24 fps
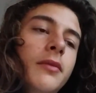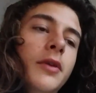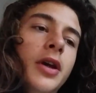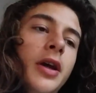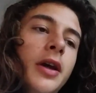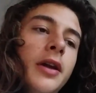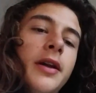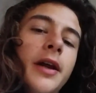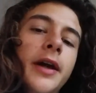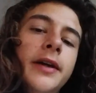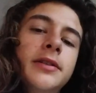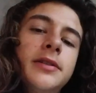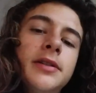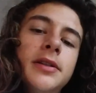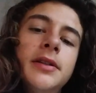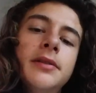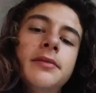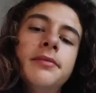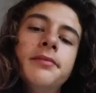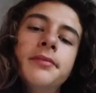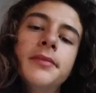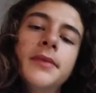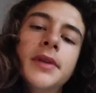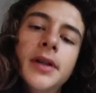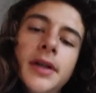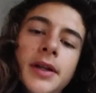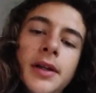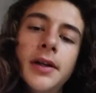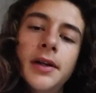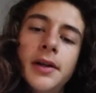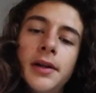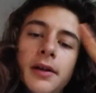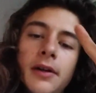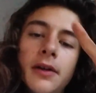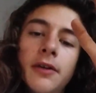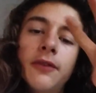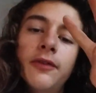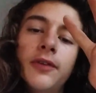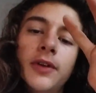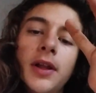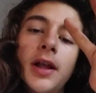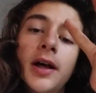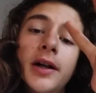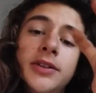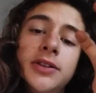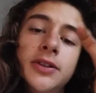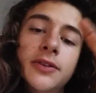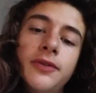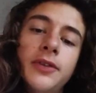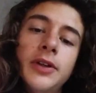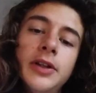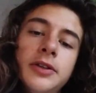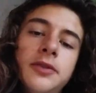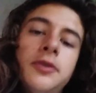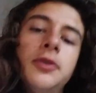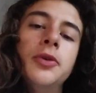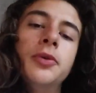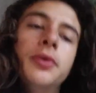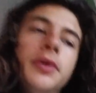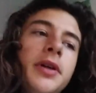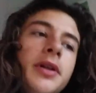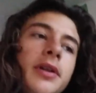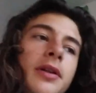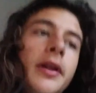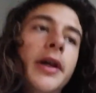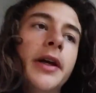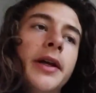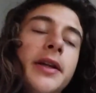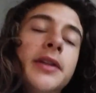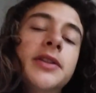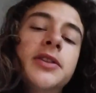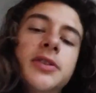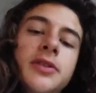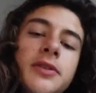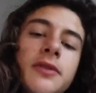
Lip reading: connected philosophy to it. Like, it's